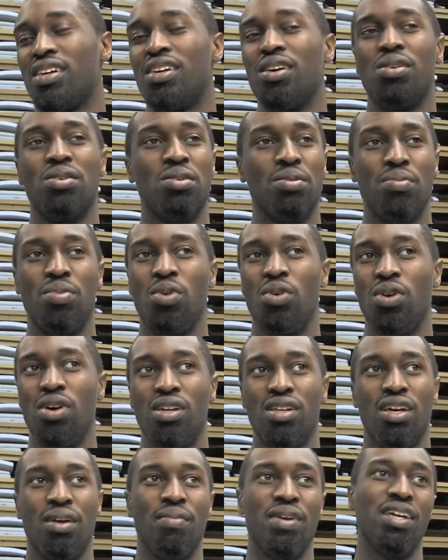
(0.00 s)
Go to the
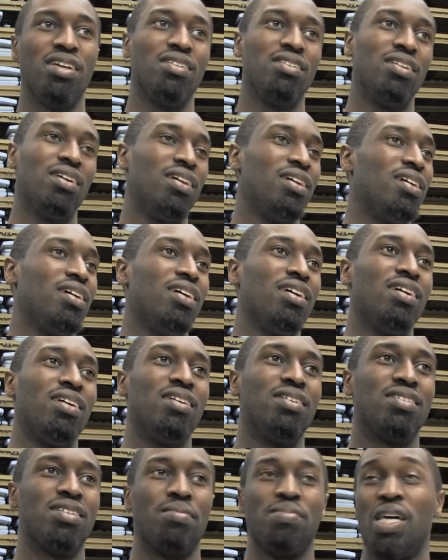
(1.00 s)
board. I mean,
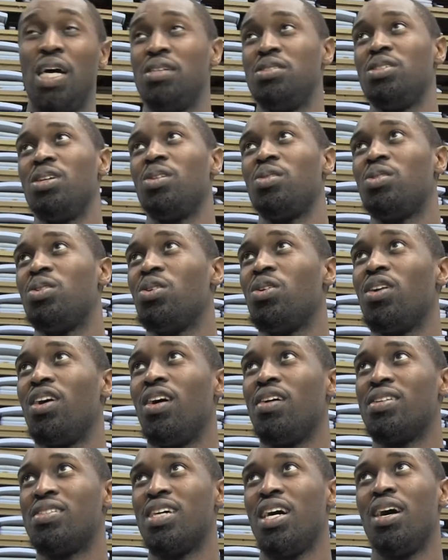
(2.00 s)
sometimes you don't do it
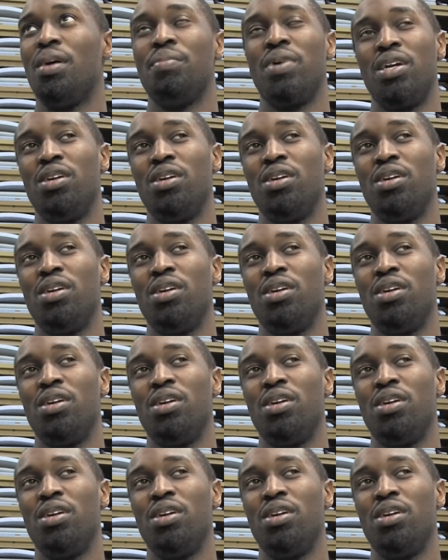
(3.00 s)
all the time,